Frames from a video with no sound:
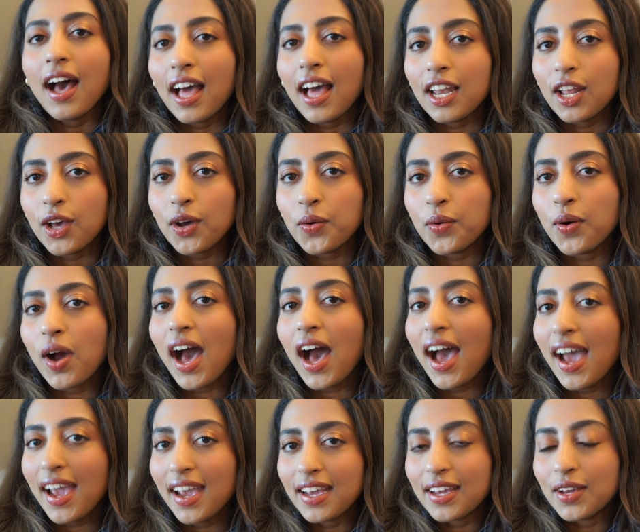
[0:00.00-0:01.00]
Hello,
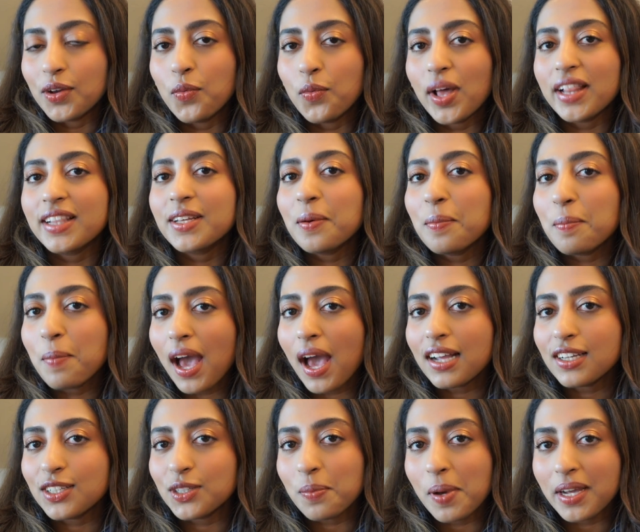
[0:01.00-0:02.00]
hi, welcome
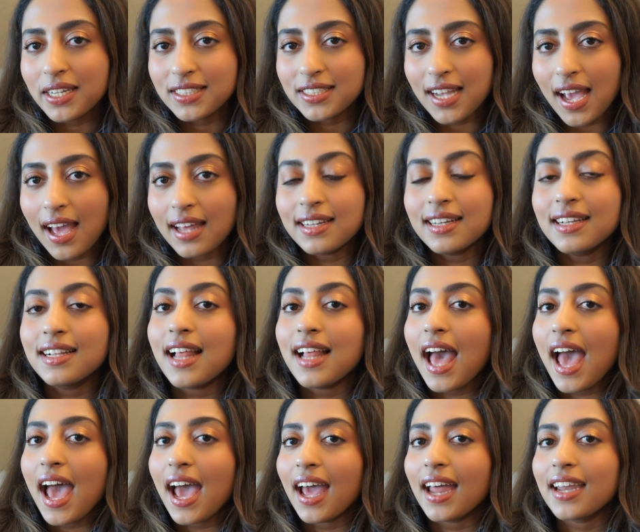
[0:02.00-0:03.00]
back to my channel
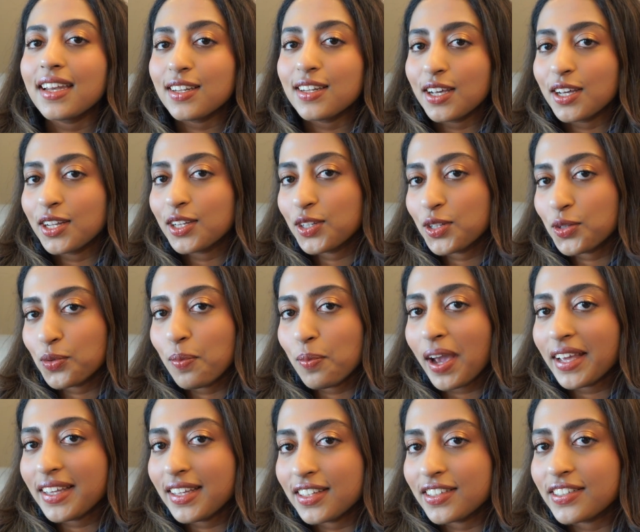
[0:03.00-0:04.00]
and to
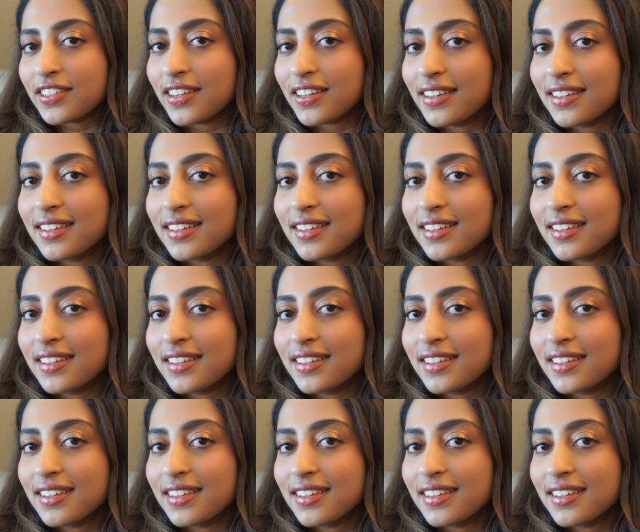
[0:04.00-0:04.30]
my kitchen.